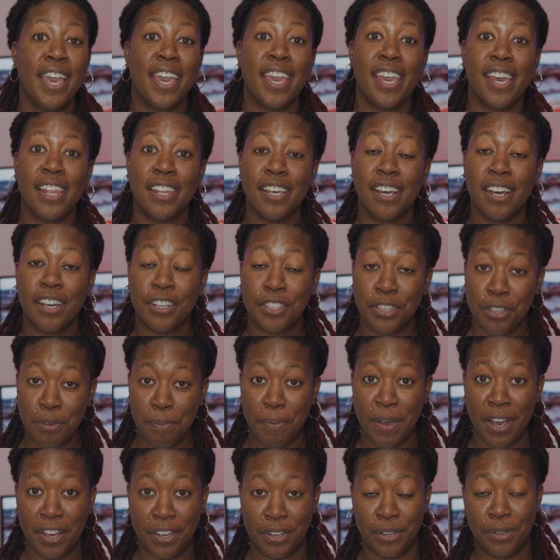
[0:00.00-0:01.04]
and a
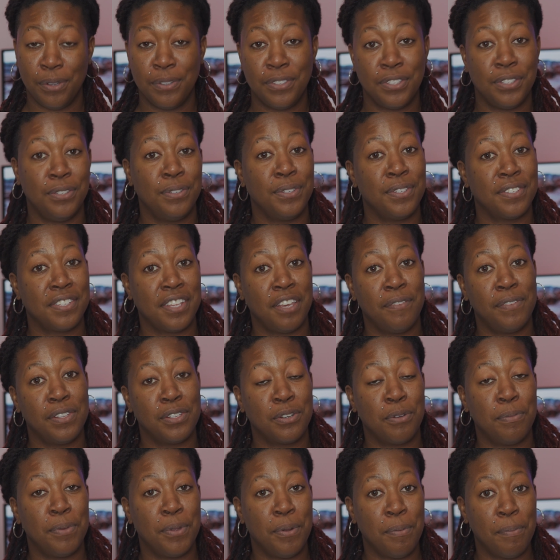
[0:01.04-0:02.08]
coupon code so you can save a
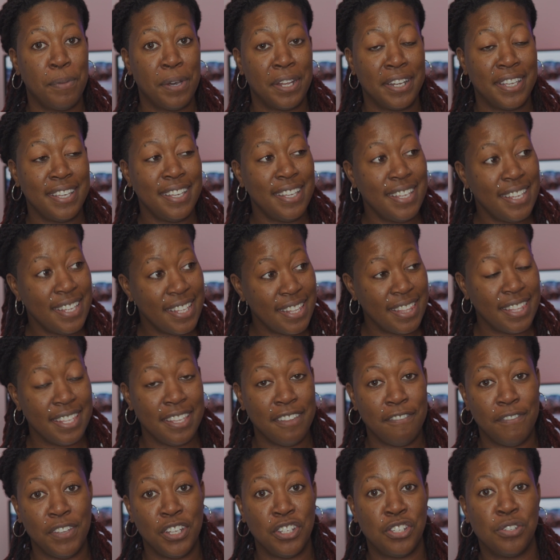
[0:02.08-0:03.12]
little bit of money in the
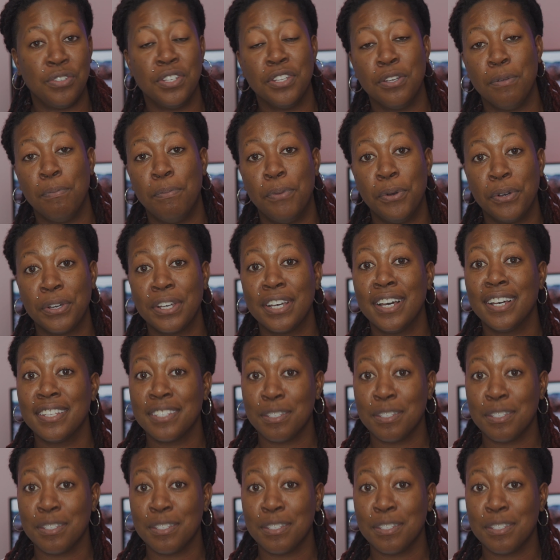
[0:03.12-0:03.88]
event you need to book